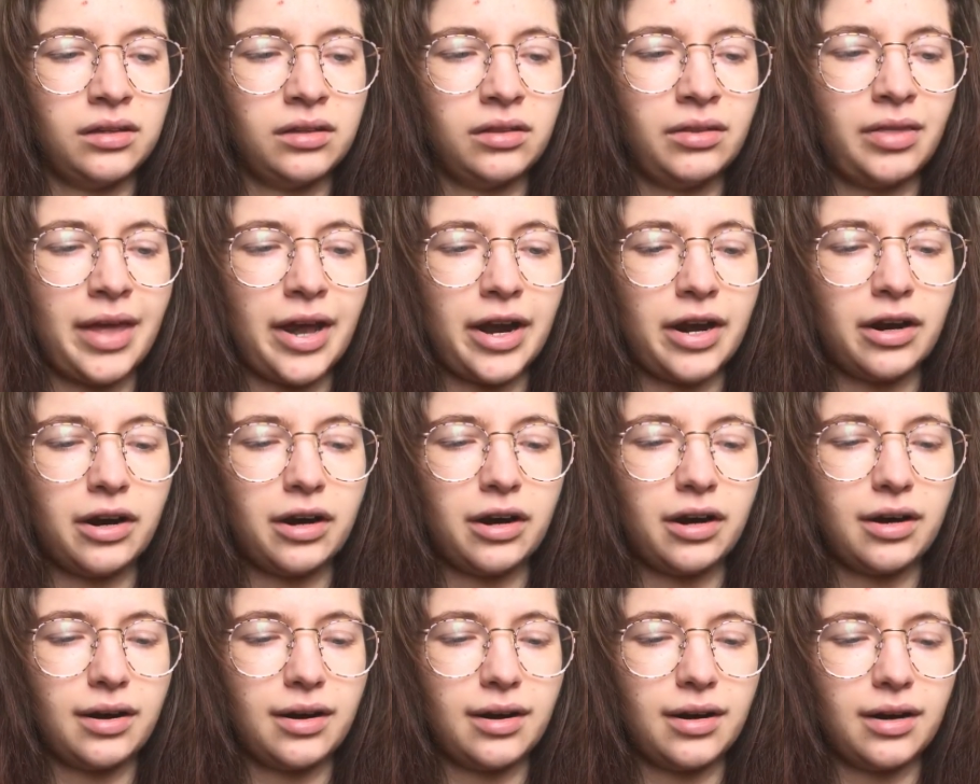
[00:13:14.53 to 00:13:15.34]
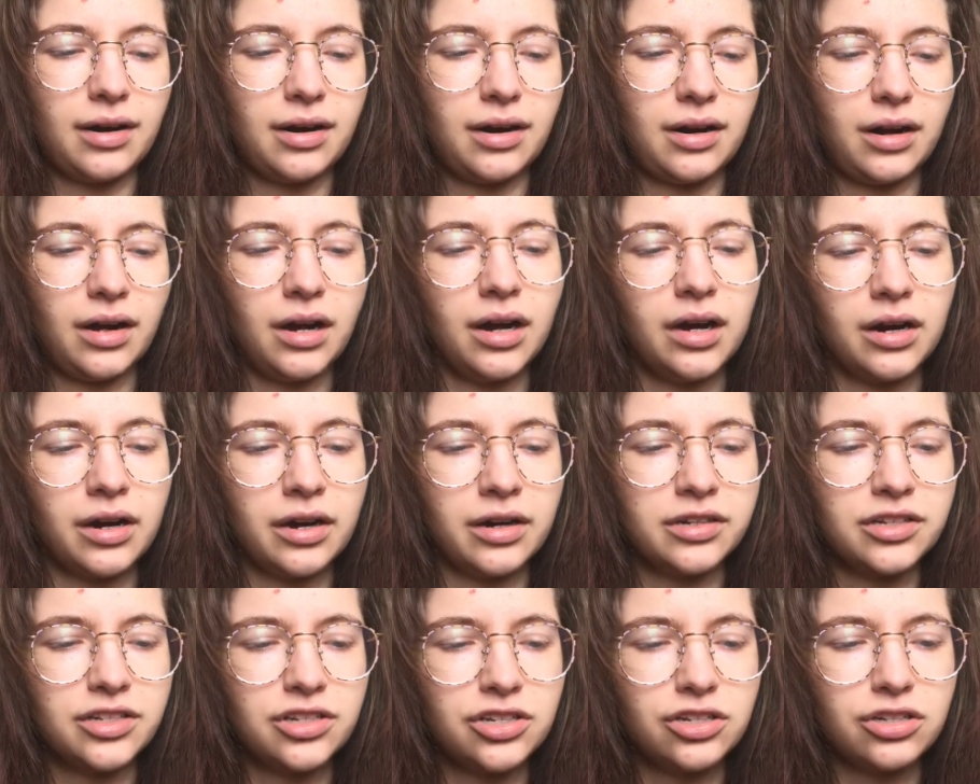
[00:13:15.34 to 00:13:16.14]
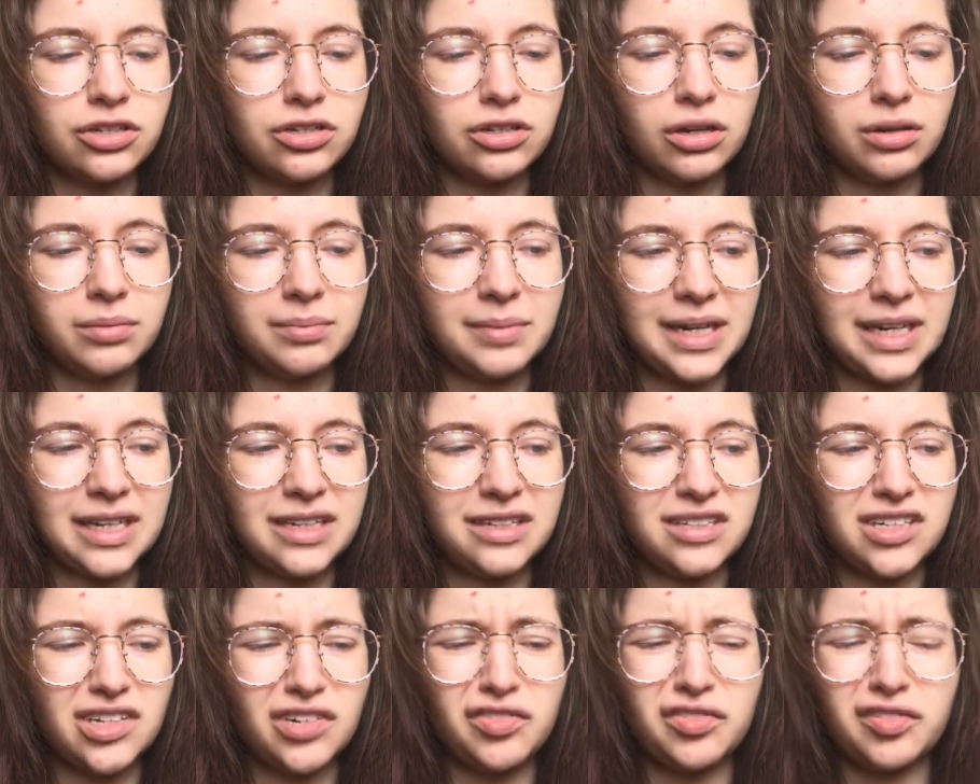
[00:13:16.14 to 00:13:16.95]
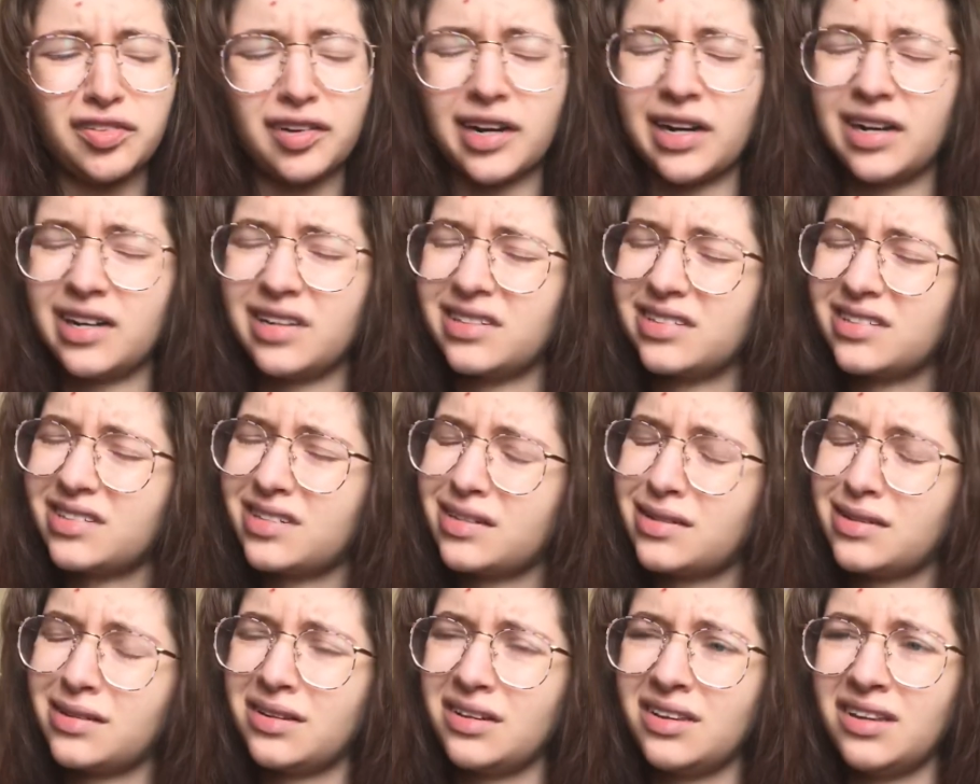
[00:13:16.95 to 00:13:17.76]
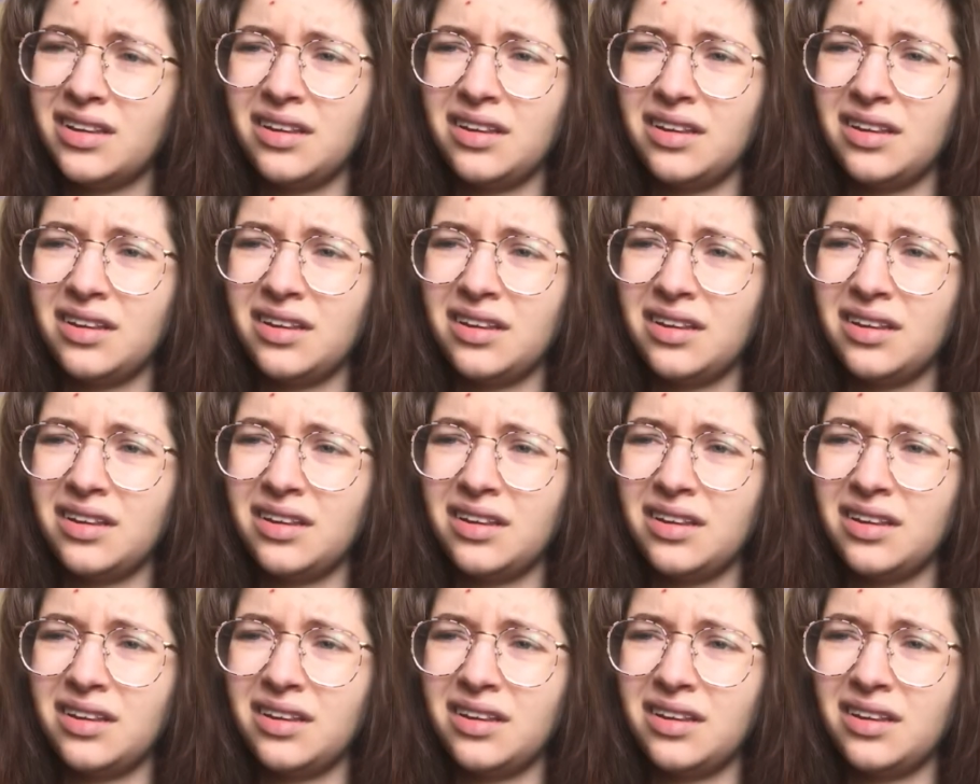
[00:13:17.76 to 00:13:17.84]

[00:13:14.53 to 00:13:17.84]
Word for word: there are so many different